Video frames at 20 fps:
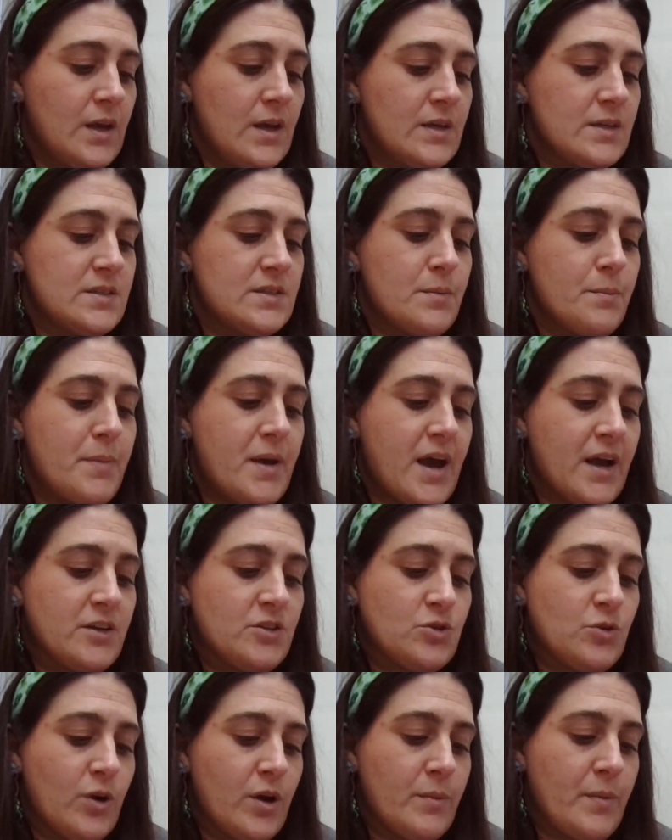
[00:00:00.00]
Some
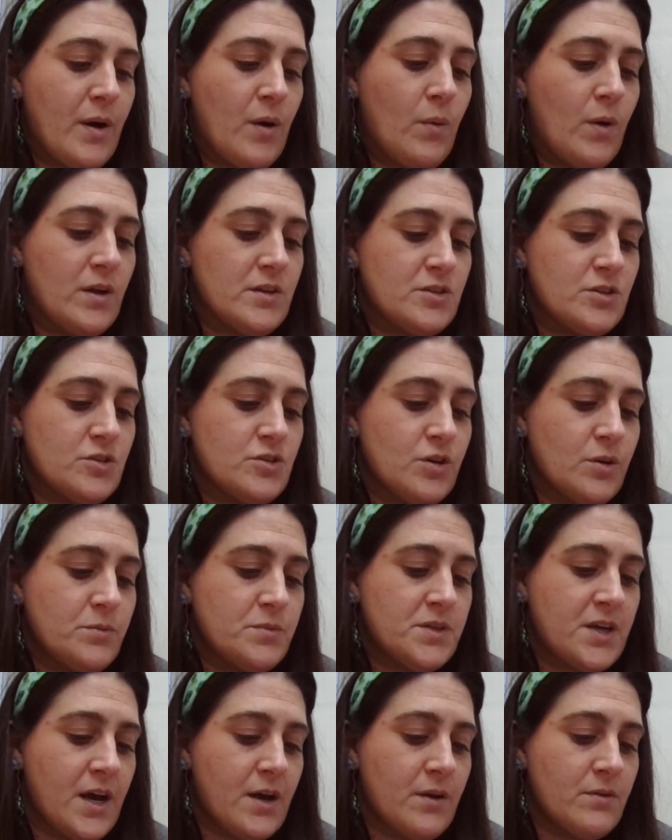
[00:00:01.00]
backstory about Walter's
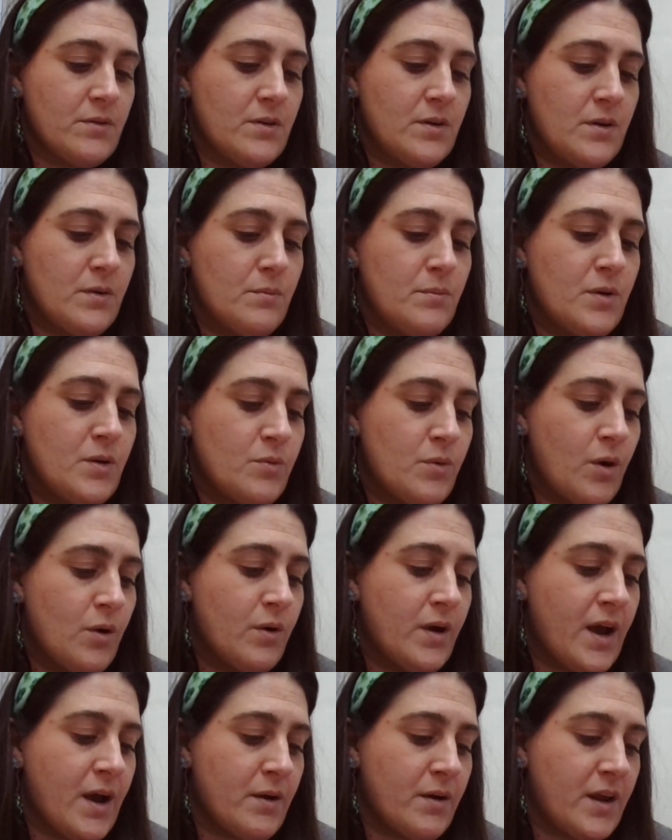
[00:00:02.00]
hometown. Monroe
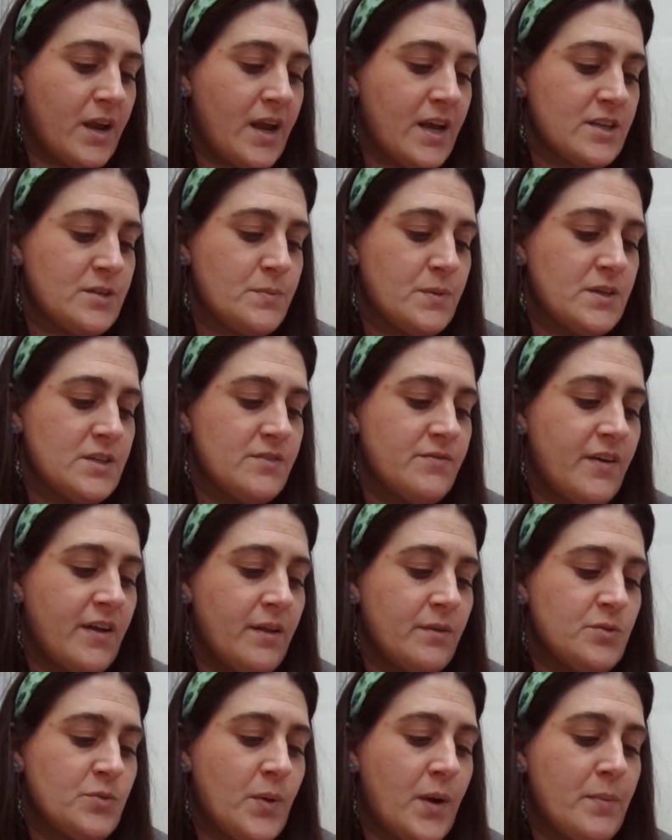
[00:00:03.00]
County has been
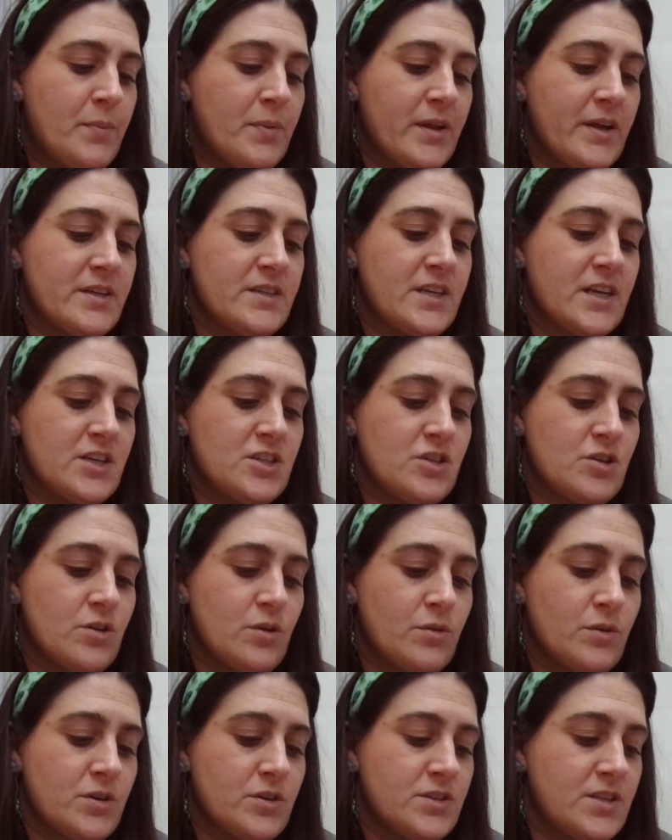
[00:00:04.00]
developed by plantation
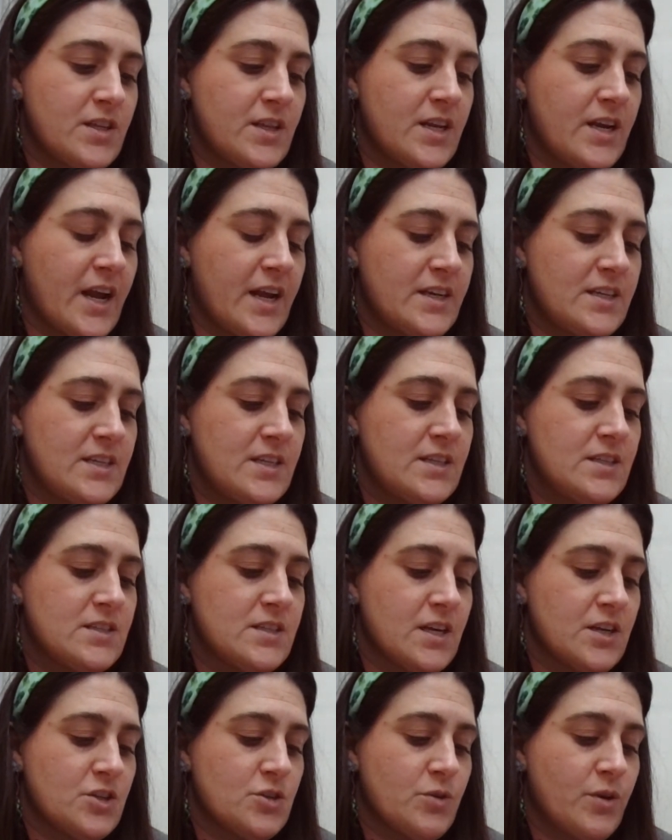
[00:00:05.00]
owners in the 19th
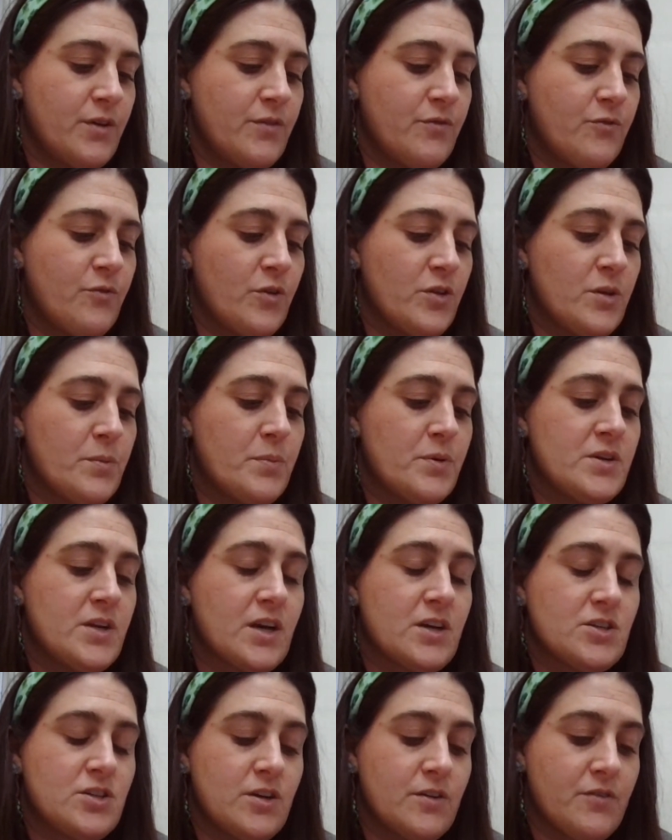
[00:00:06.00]
century for the
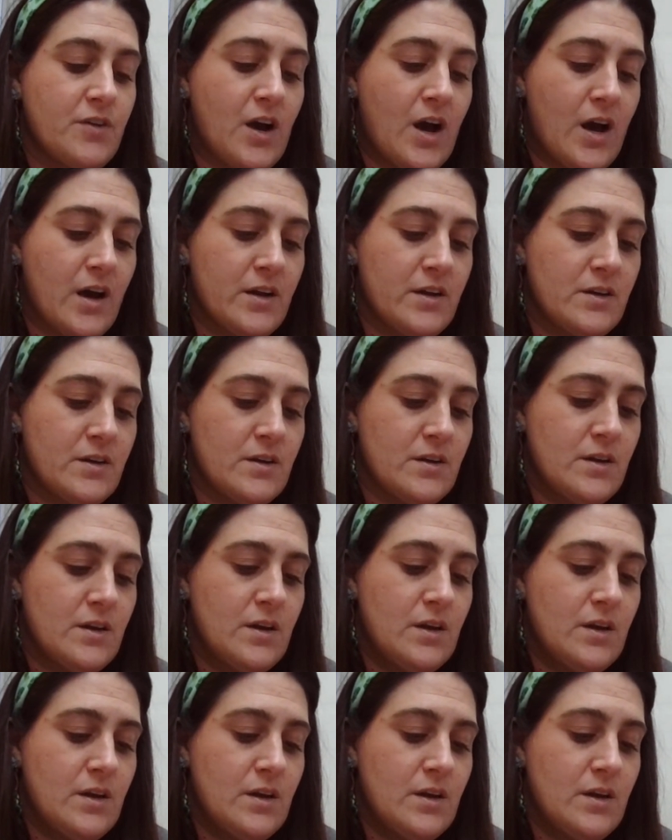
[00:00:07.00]
production of cotton.